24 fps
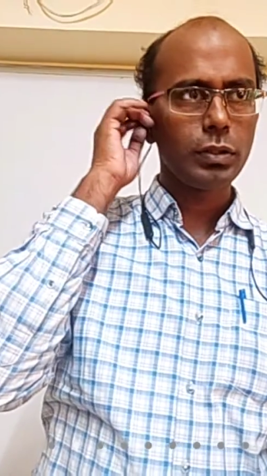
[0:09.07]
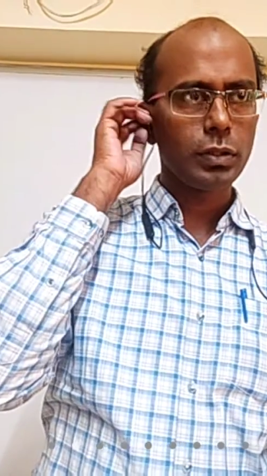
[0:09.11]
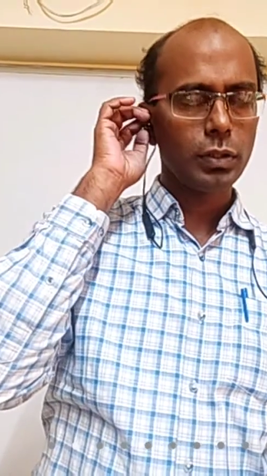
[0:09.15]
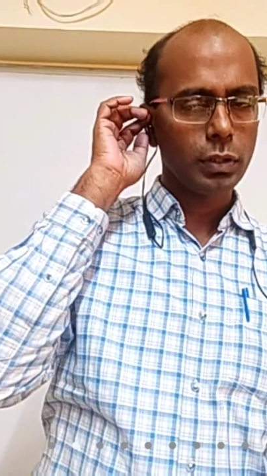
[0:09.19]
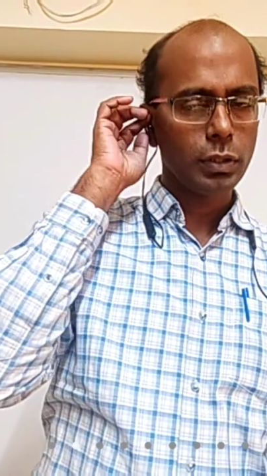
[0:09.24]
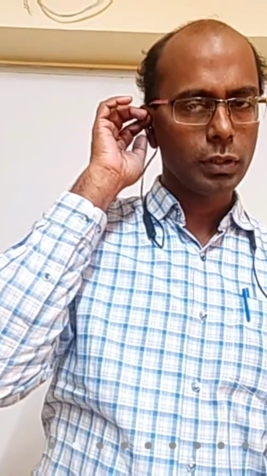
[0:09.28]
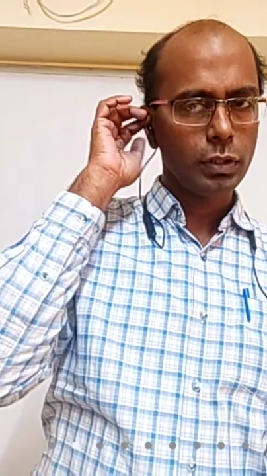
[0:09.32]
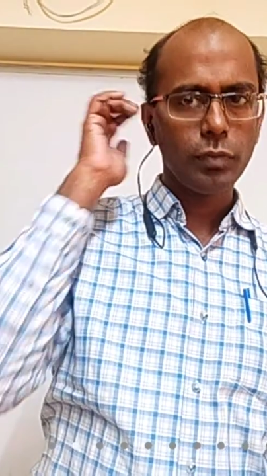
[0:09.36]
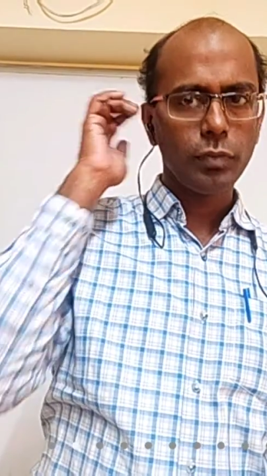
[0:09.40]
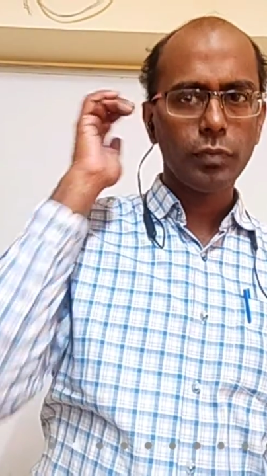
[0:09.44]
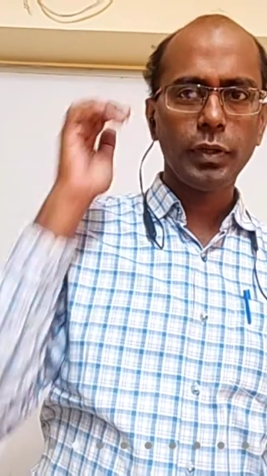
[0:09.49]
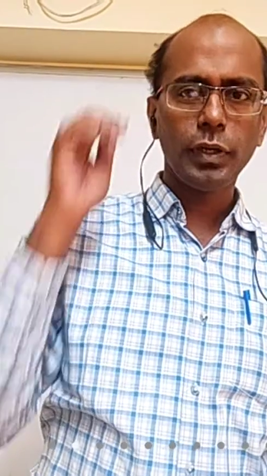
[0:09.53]

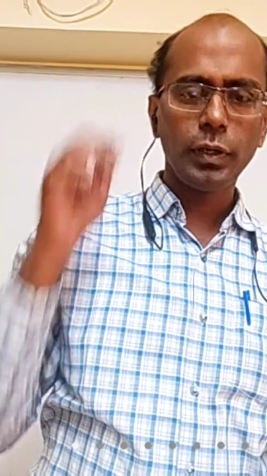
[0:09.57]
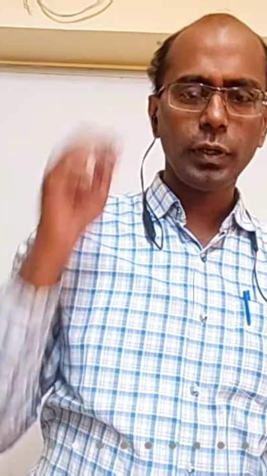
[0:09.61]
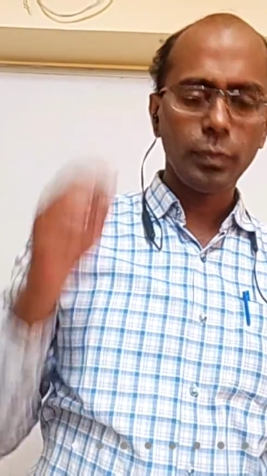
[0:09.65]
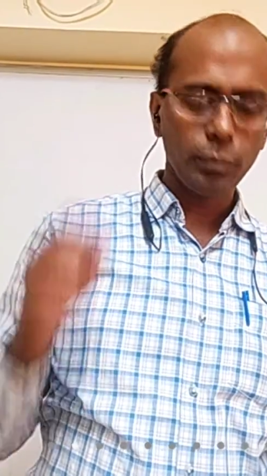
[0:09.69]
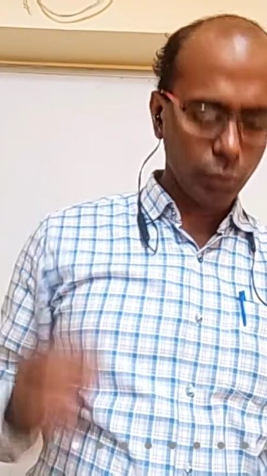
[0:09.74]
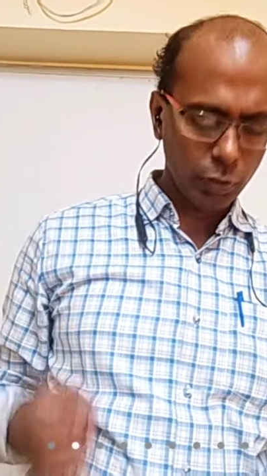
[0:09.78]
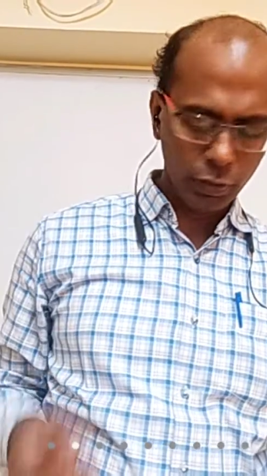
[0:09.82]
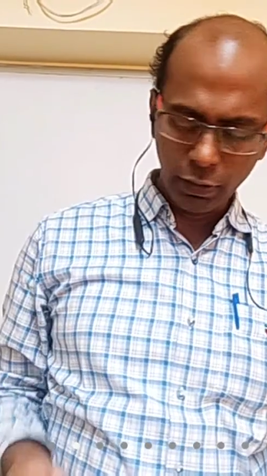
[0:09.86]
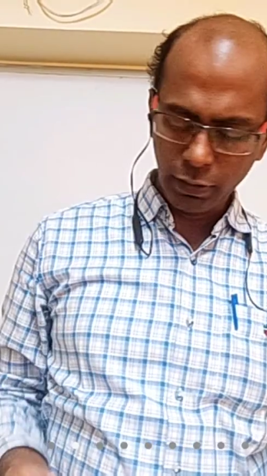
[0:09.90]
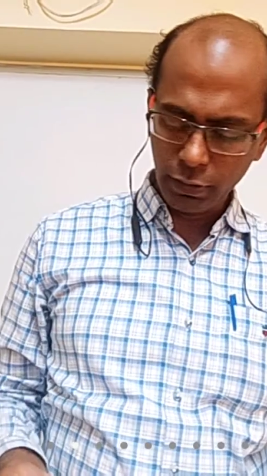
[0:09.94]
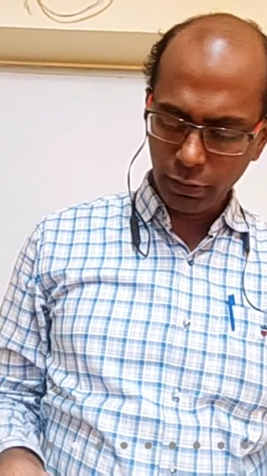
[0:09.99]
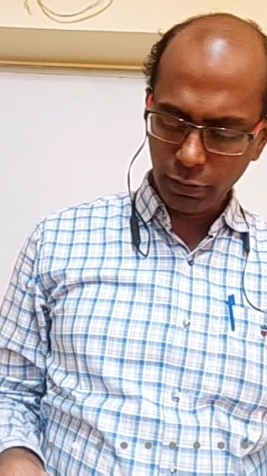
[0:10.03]
very important,
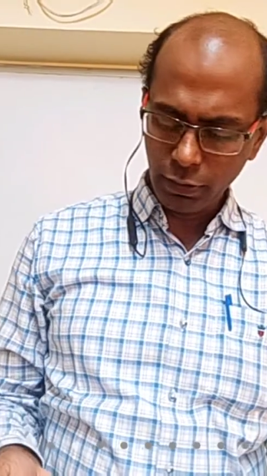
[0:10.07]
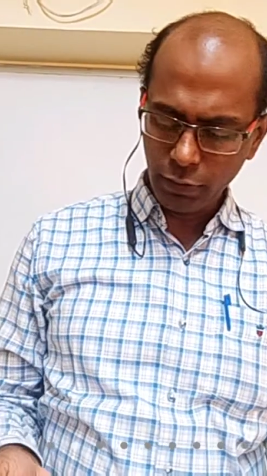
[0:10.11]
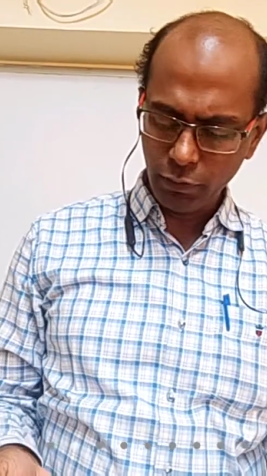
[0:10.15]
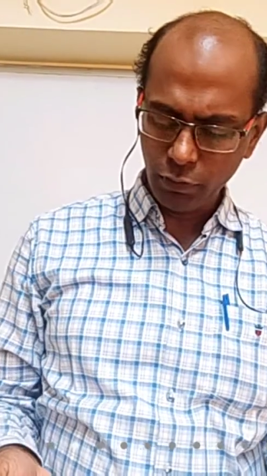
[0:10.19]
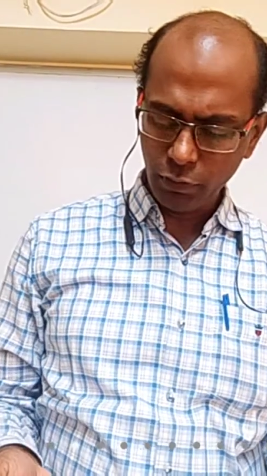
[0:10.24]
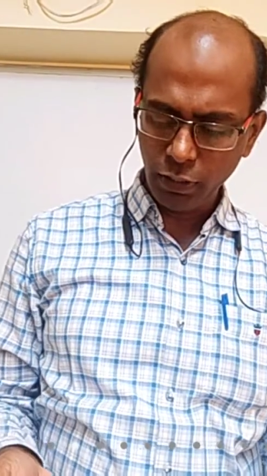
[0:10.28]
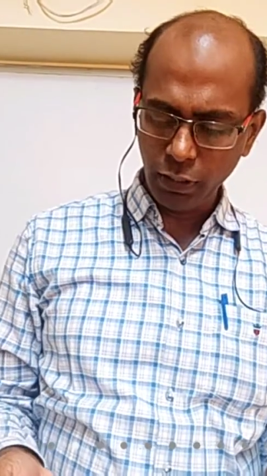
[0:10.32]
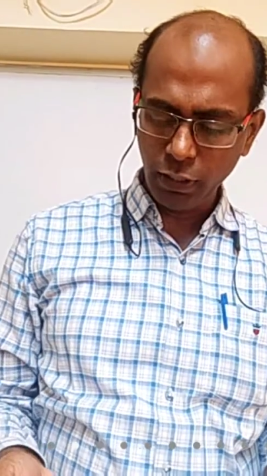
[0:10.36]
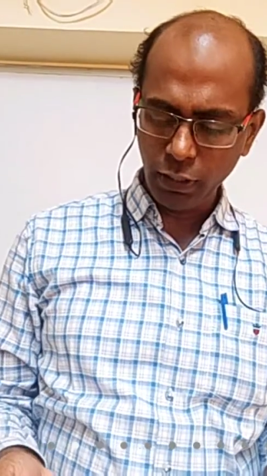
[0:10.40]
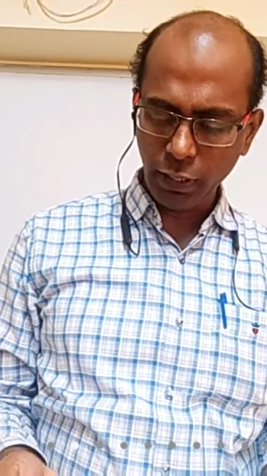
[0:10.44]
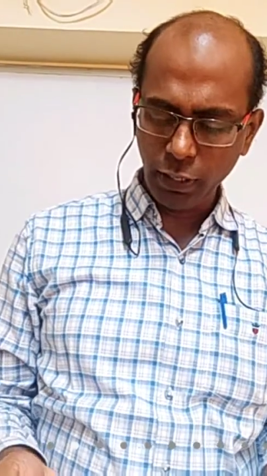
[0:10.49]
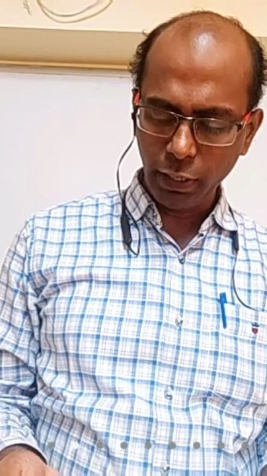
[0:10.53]
even in
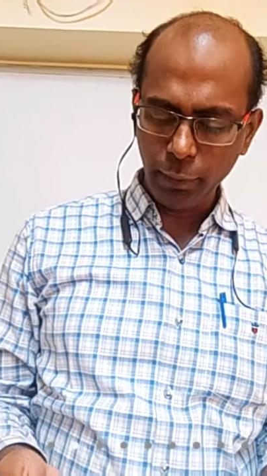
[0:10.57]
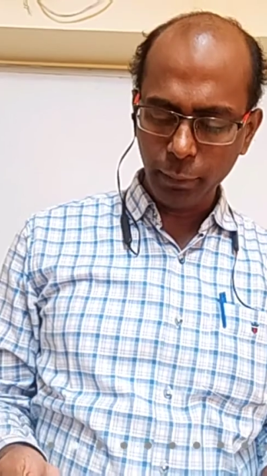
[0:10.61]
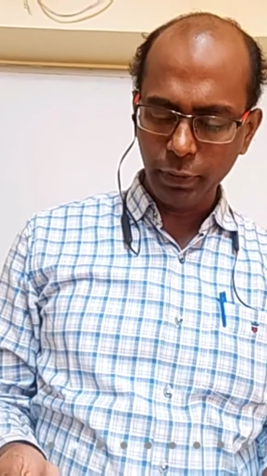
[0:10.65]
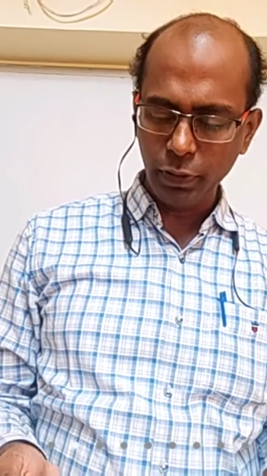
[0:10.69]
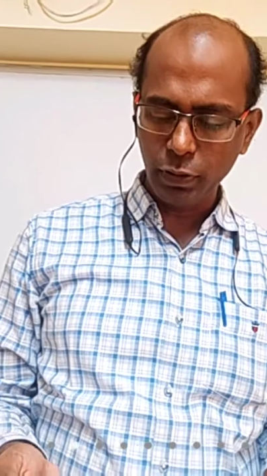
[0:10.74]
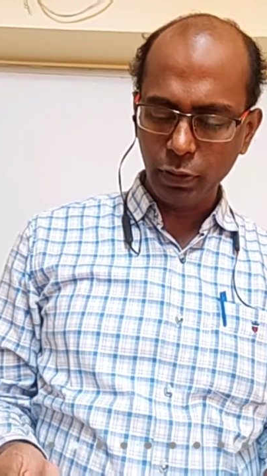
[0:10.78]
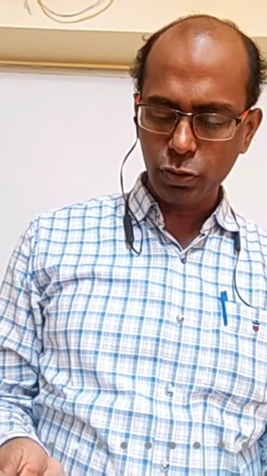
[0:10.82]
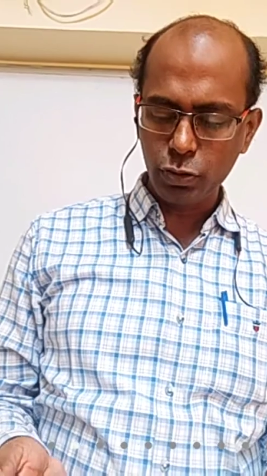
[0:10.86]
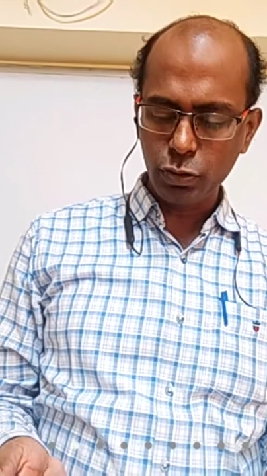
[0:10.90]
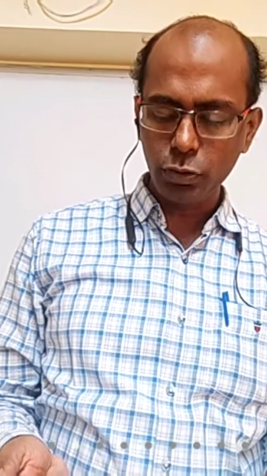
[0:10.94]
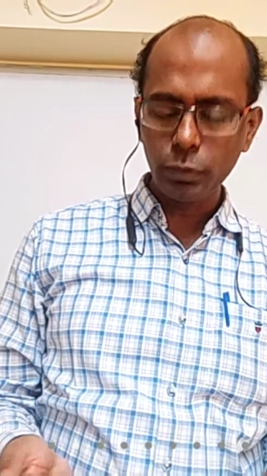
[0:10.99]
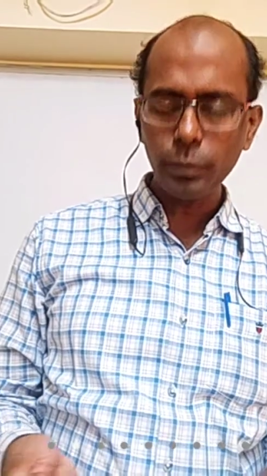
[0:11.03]
IP
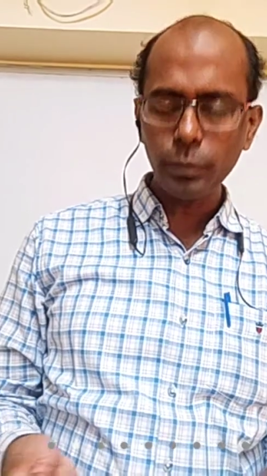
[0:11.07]
also.